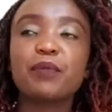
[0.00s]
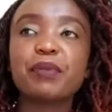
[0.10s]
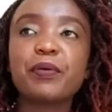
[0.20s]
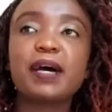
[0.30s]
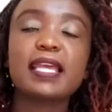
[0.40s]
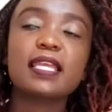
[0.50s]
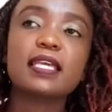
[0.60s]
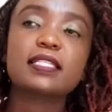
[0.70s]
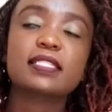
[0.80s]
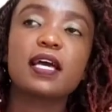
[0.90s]
Number one
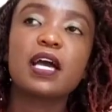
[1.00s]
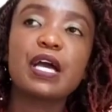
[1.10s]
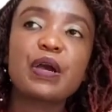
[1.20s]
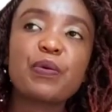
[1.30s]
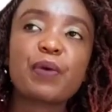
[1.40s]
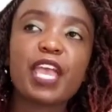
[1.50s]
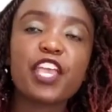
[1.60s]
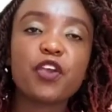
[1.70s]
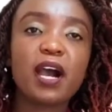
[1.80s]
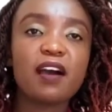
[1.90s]
is where
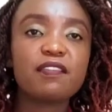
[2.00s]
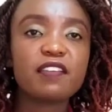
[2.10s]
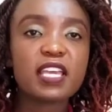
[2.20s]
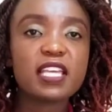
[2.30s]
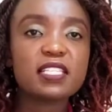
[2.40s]
you have